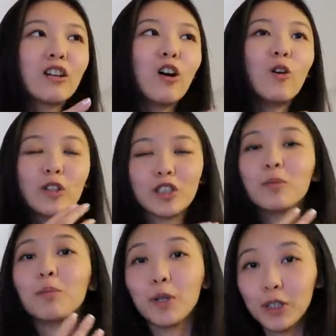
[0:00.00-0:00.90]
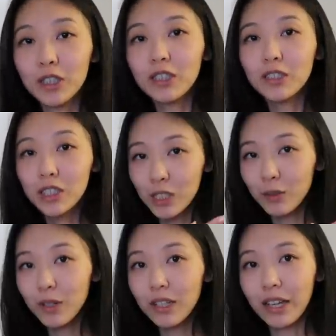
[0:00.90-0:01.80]
oh, there's a burden
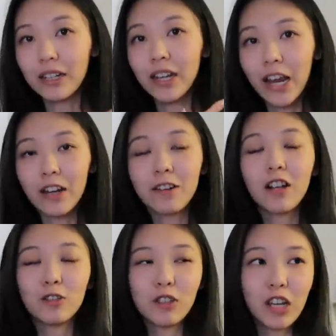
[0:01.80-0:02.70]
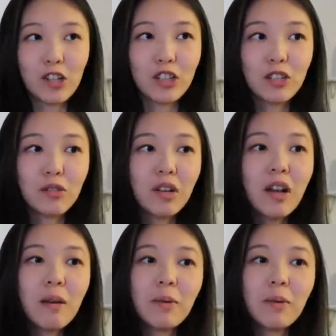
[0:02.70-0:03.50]
to it, like a negative connotation to it.